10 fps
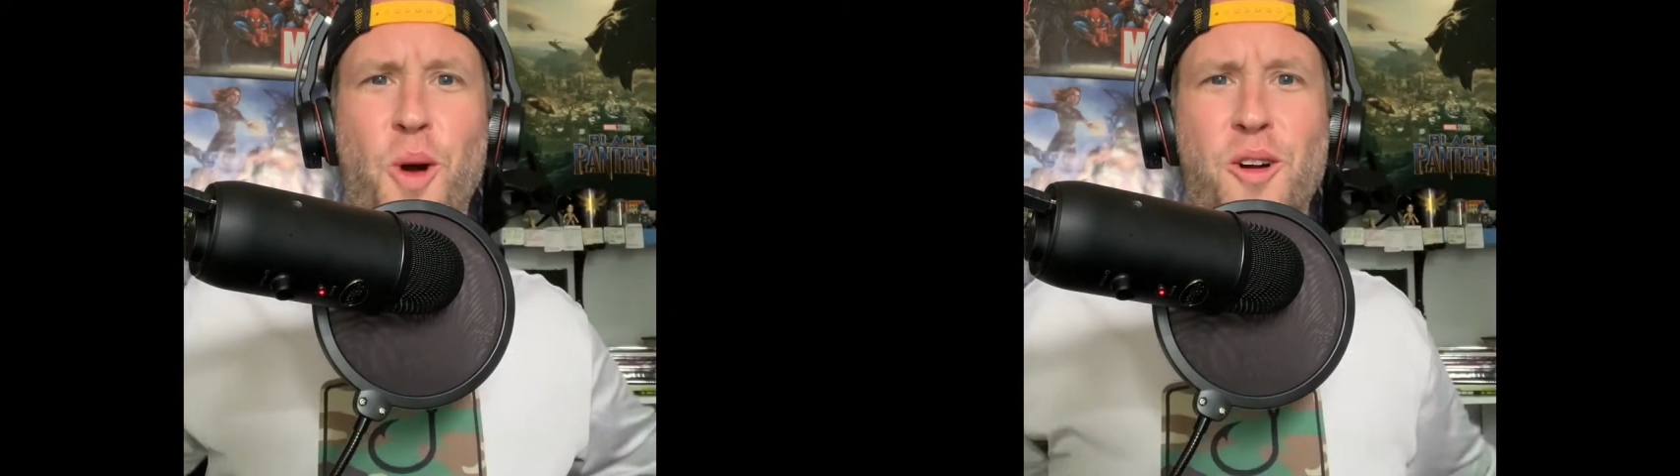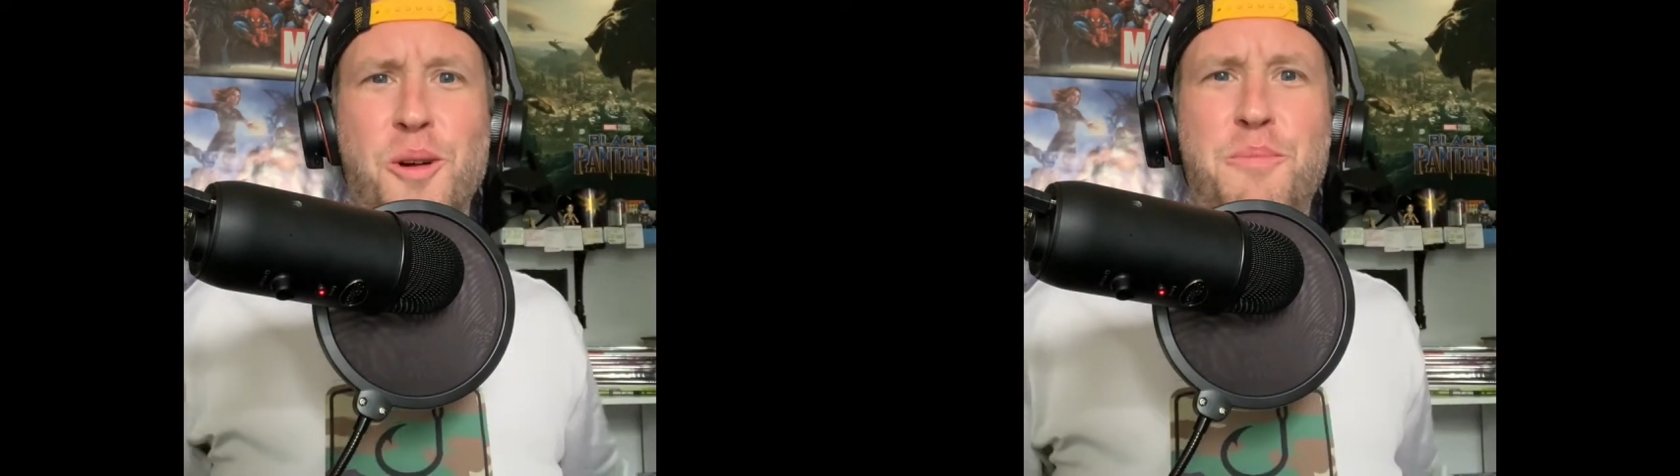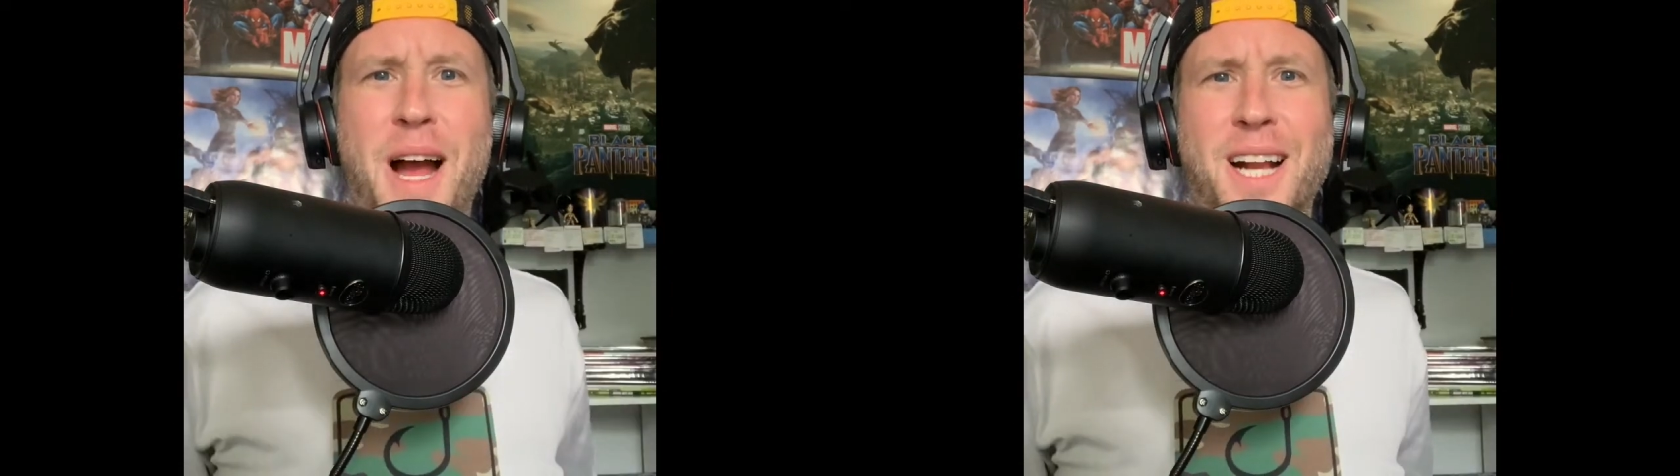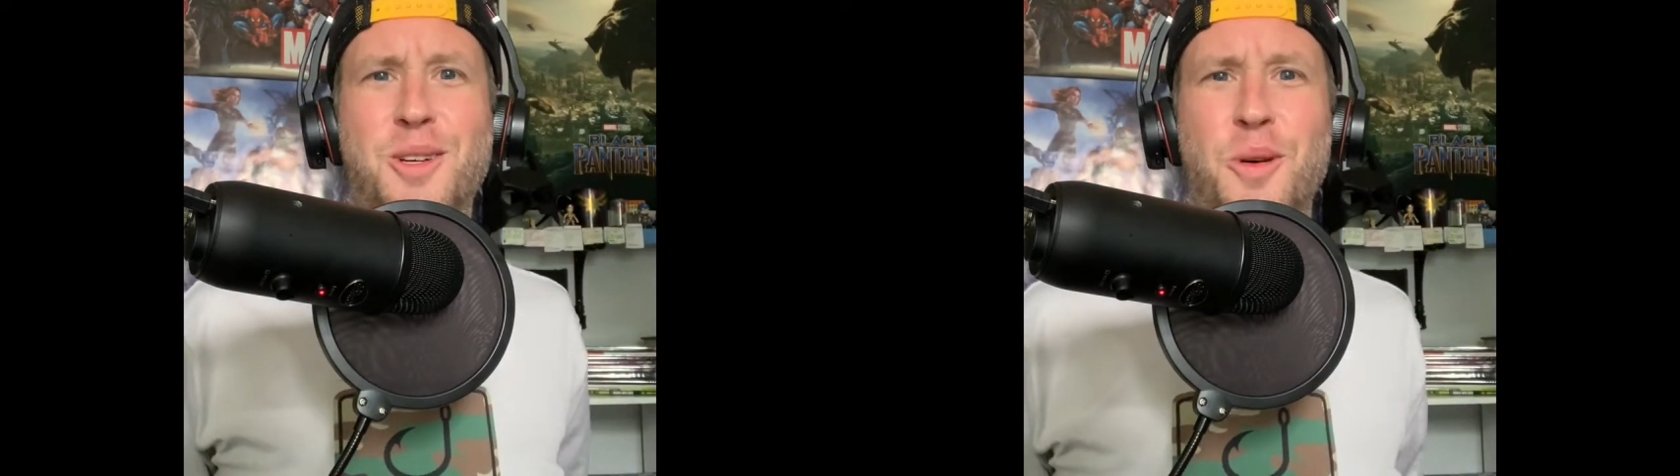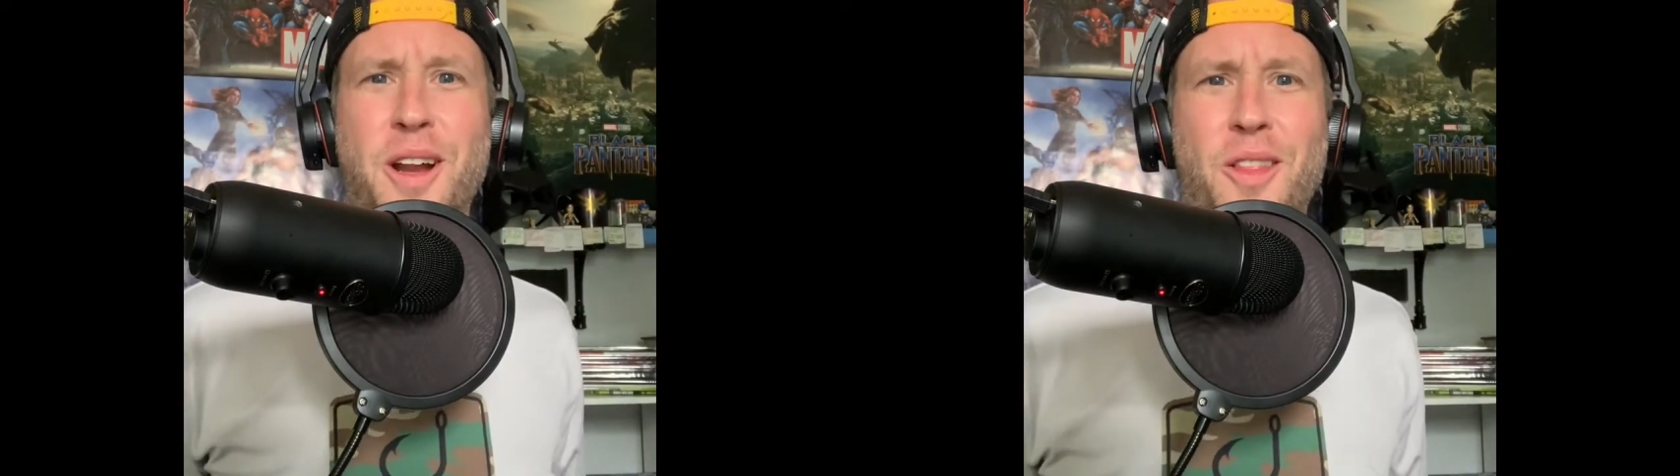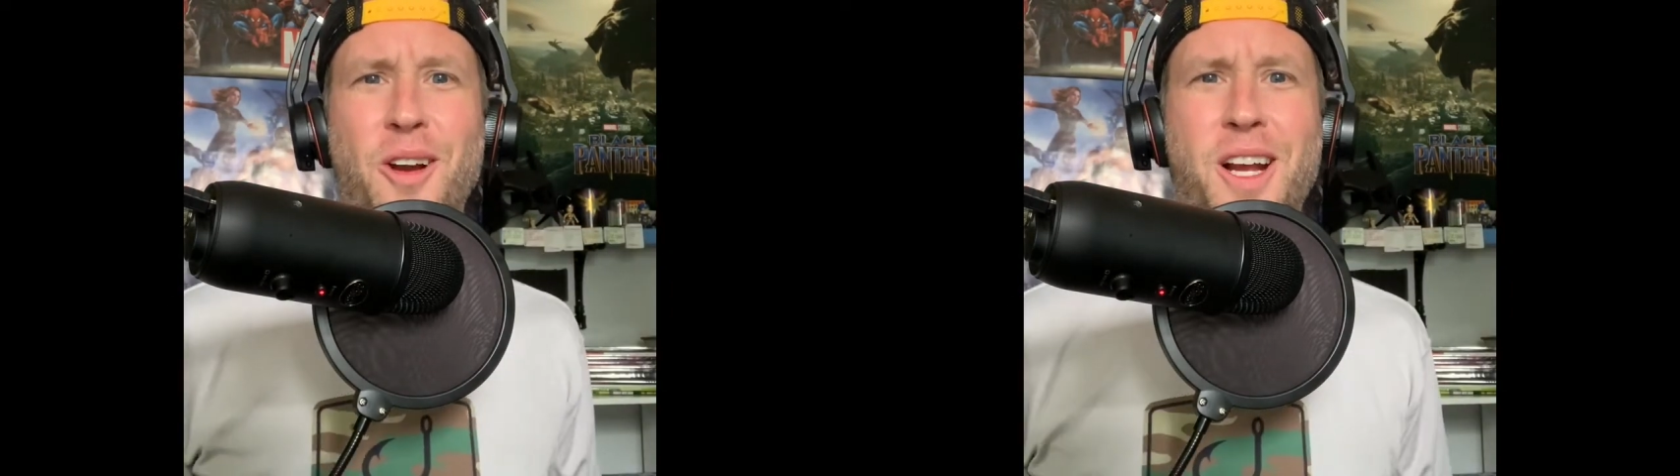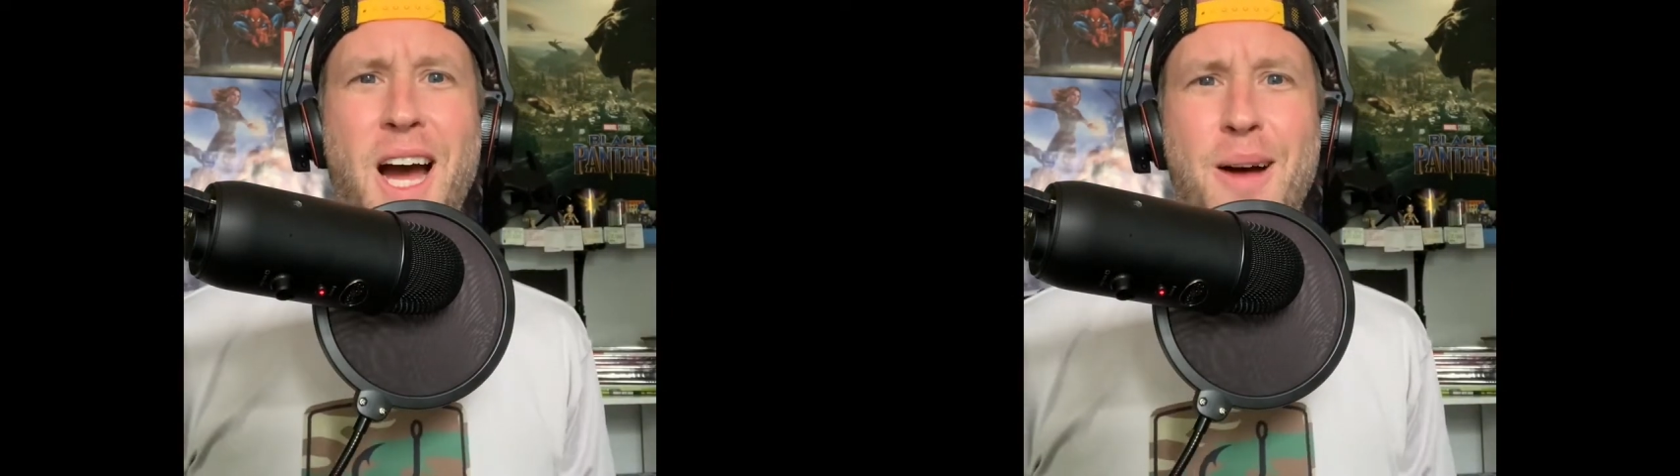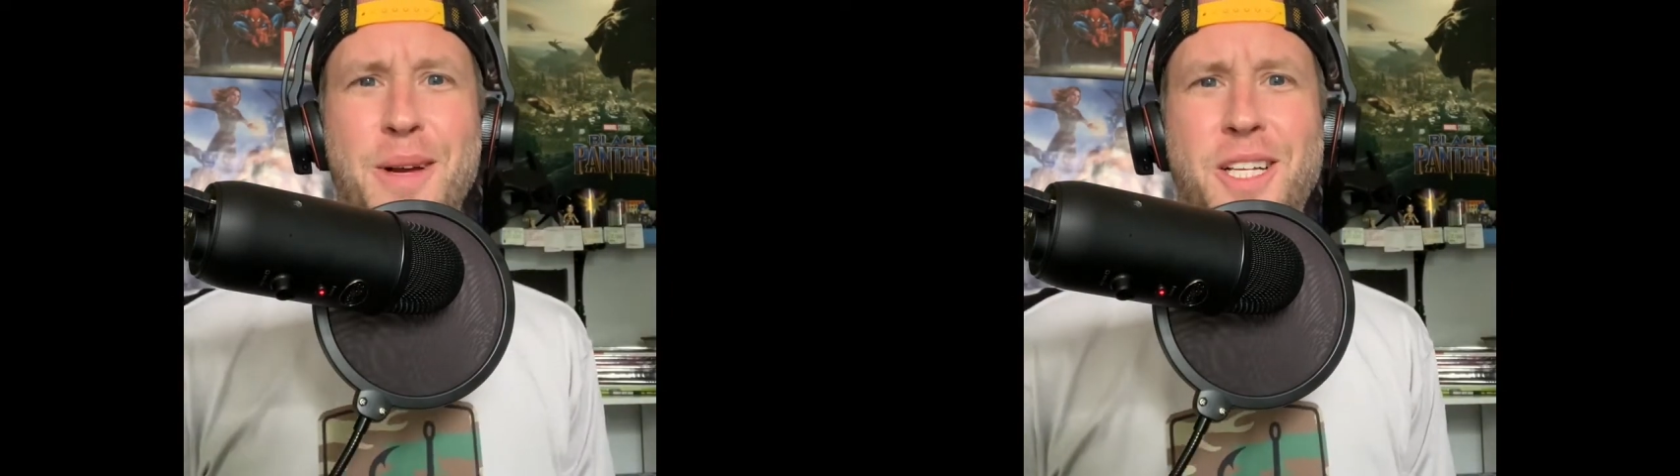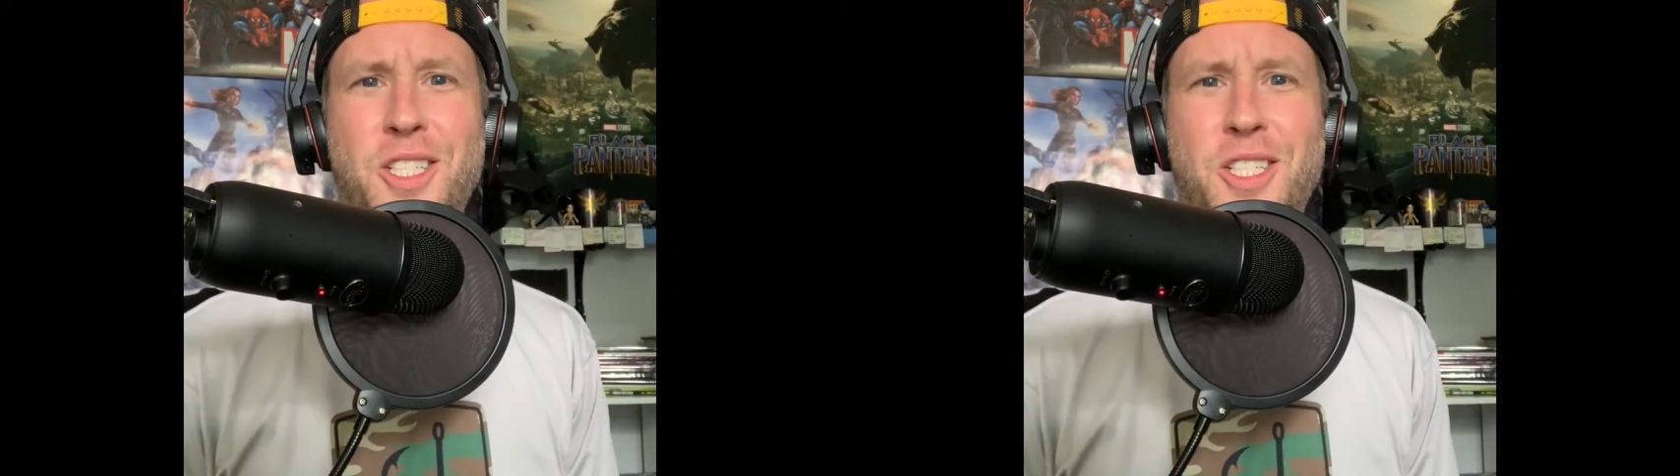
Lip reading: Welcome back to another Comic